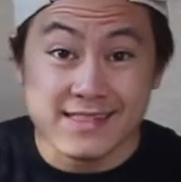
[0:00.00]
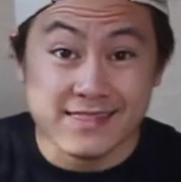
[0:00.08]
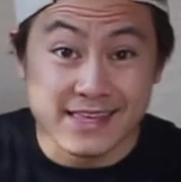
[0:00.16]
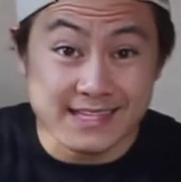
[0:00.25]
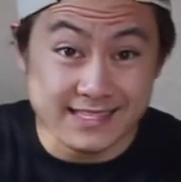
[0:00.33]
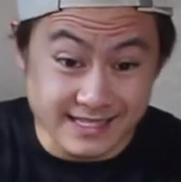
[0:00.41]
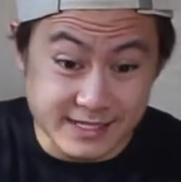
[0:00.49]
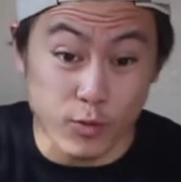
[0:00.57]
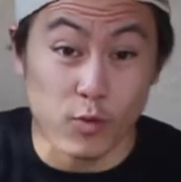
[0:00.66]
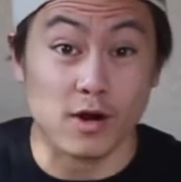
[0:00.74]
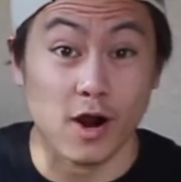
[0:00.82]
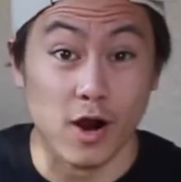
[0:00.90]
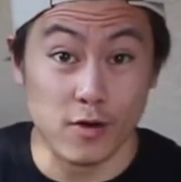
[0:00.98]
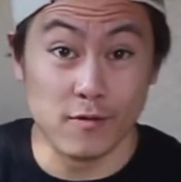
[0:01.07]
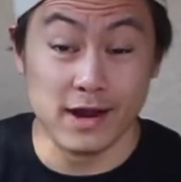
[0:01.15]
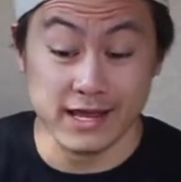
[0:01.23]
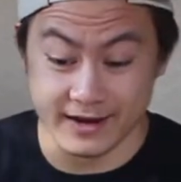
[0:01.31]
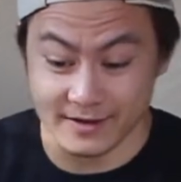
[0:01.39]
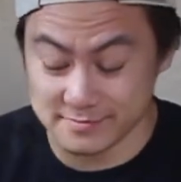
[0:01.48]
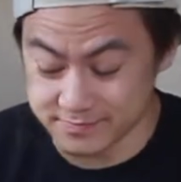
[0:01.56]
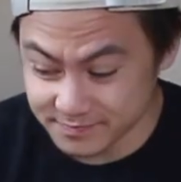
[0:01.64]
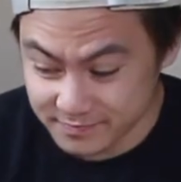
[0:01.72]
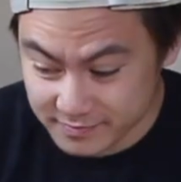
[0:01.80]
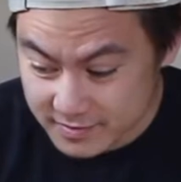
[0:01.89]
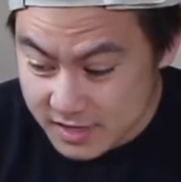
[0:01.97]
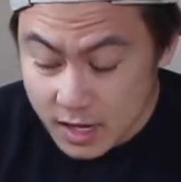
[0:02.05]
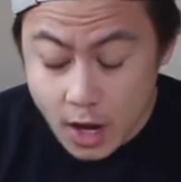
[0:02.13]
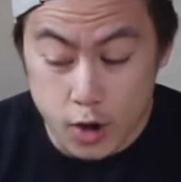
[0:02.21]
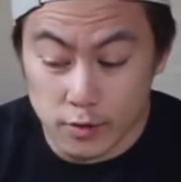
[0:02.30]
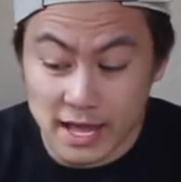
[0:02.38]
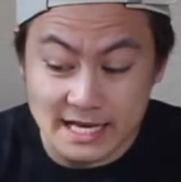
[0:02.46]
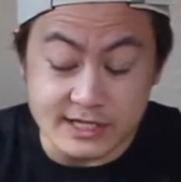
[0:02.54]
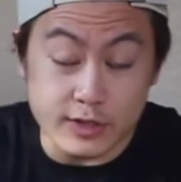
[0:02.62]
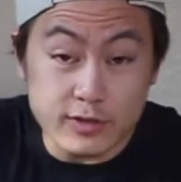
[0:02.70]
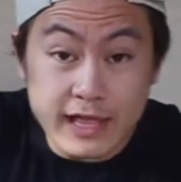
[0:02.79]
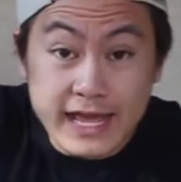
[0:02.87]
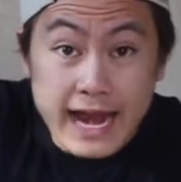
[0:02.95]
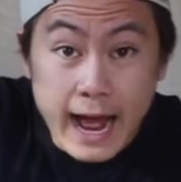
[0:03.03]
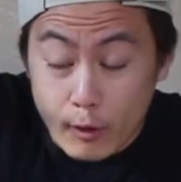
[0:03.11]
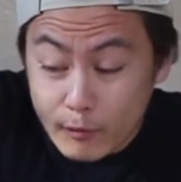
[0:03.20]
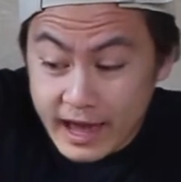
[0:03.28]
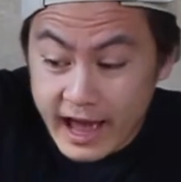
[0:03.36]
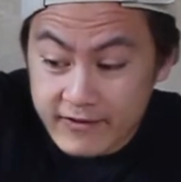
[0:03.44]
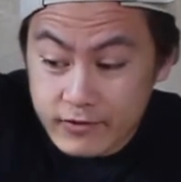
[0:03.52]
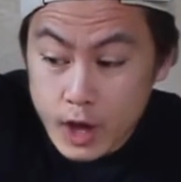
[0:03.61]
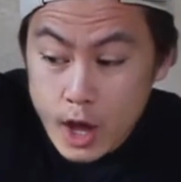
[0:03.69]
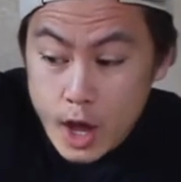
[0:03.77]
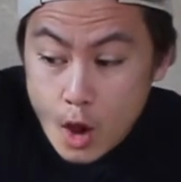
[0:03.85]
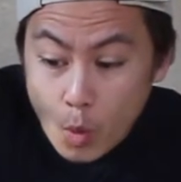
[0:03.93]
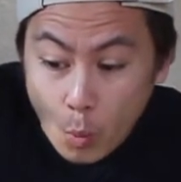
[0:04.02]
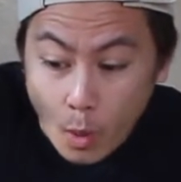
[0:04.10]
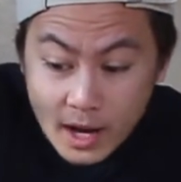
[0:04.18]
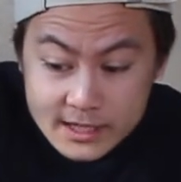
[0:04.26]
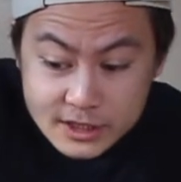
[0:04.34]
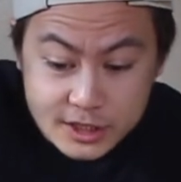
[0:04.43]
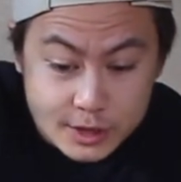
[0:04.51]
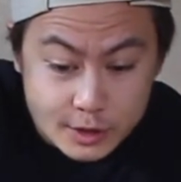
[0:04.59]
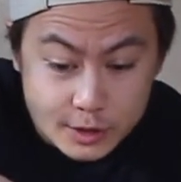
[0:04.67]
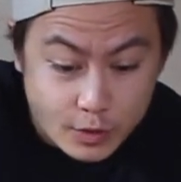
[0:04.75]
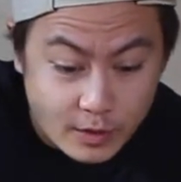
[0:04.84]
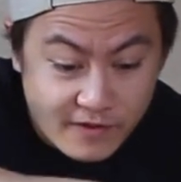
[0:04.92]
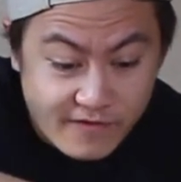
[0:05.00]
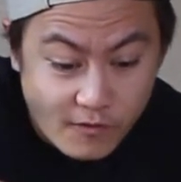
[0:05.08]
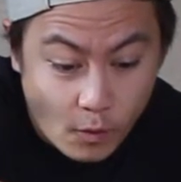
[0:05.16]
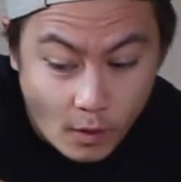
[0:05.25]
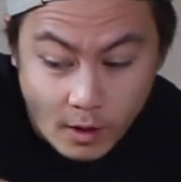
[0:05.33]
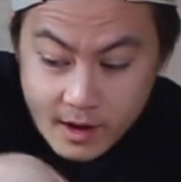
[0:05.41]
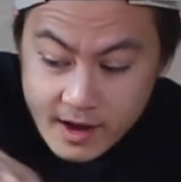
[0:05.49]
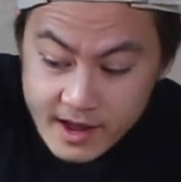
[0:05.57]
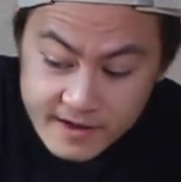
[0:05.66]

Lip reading: This is a work of art right here. Okay, so laid out we have 1, 2, 3, 4,